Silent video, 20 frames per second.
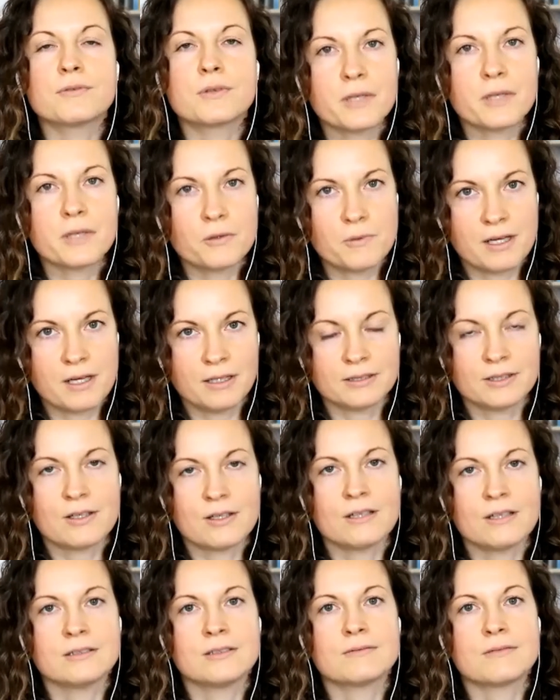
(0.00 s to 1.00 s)
performing well
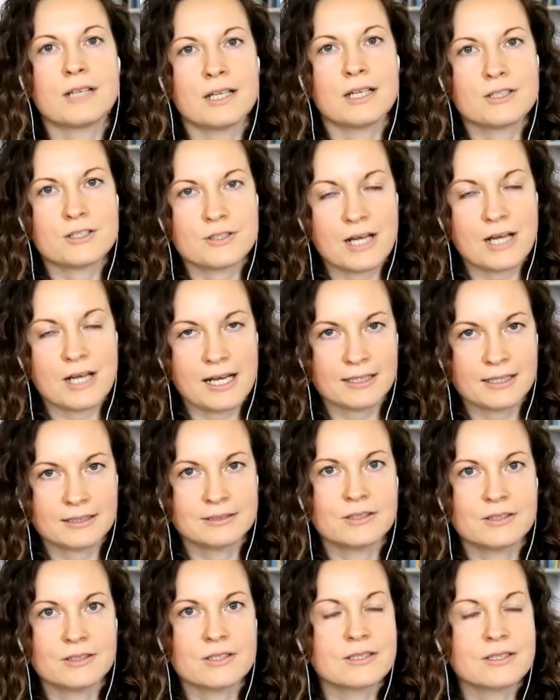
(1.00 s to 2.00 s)
they're on the right
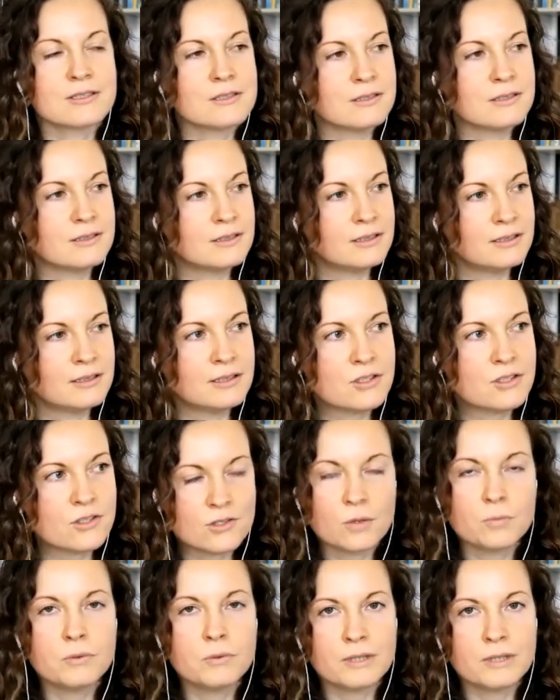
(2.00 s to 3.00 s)
track there's
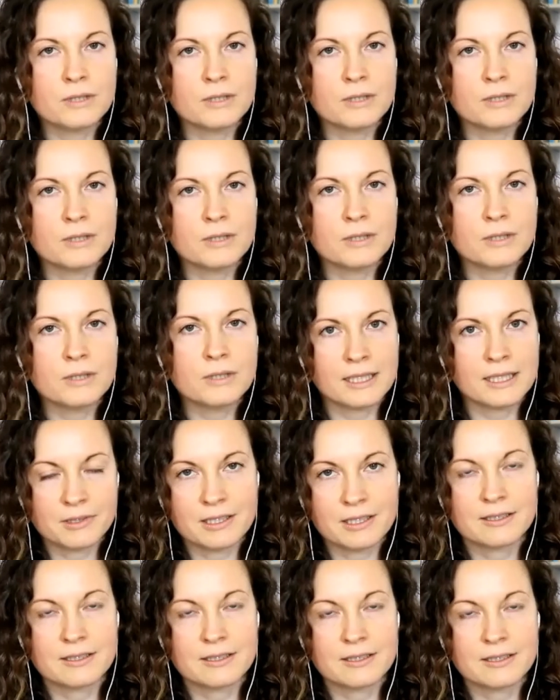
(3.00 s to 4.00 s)
there's no bullying happen
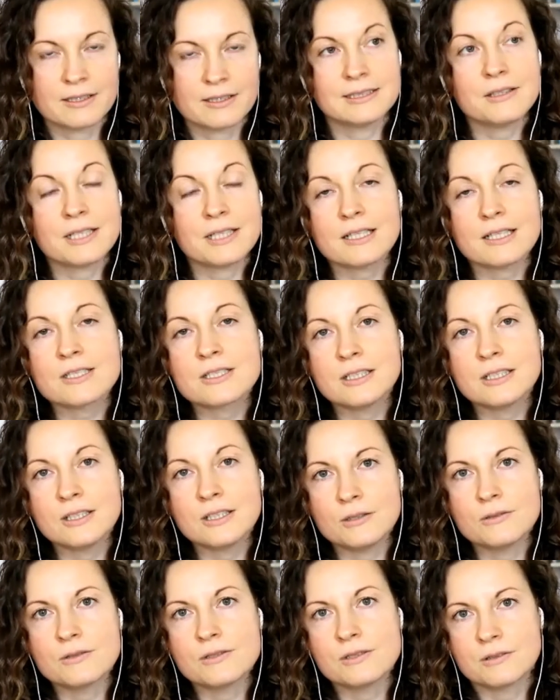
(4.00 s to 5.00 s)
there then you can
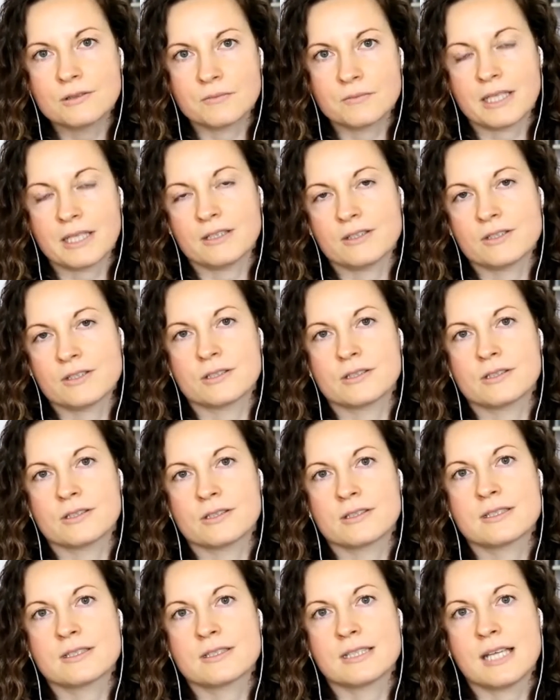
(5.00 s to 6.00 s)
actually use your
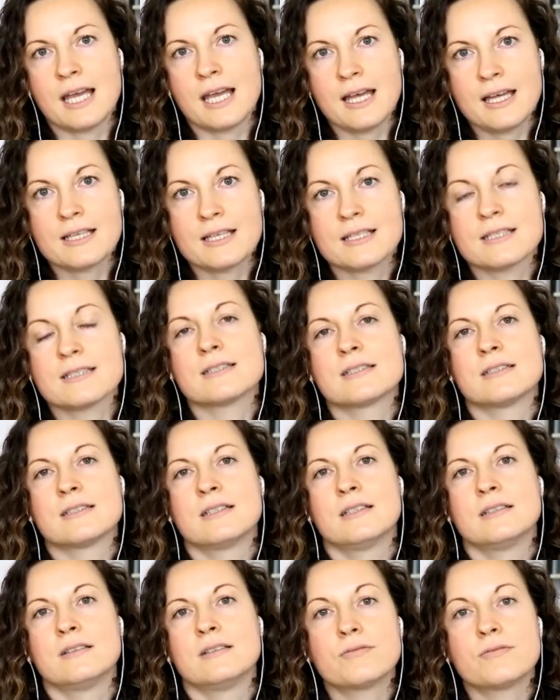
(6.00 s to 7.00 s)
managers
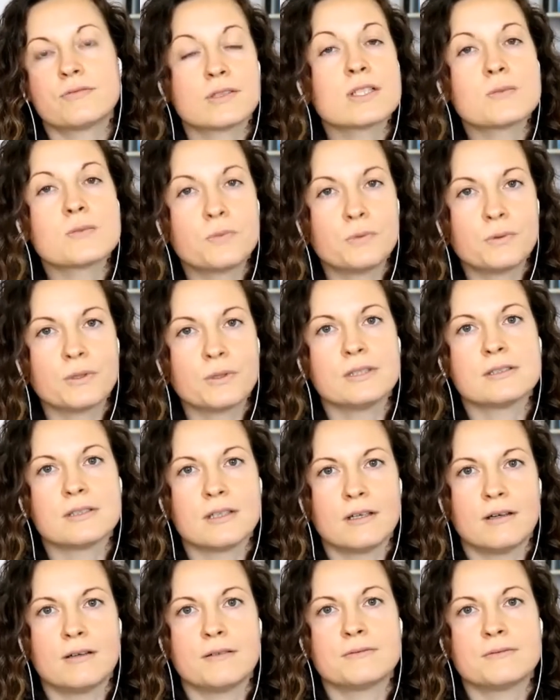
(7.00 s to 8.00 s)
as the first
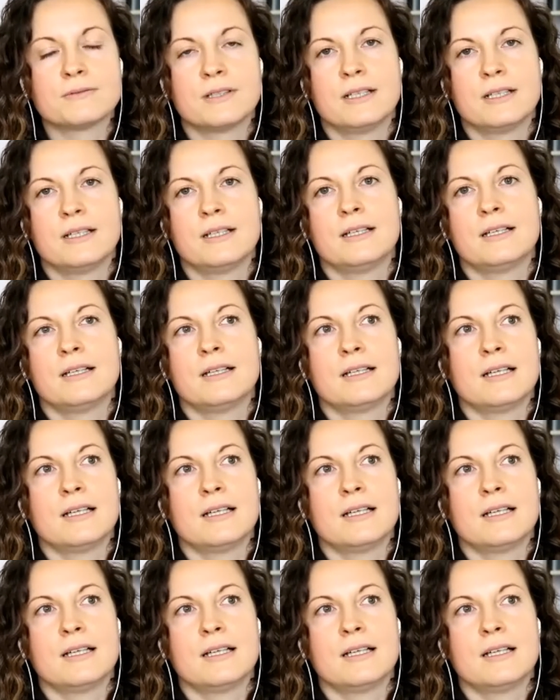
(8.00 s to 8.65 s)
point of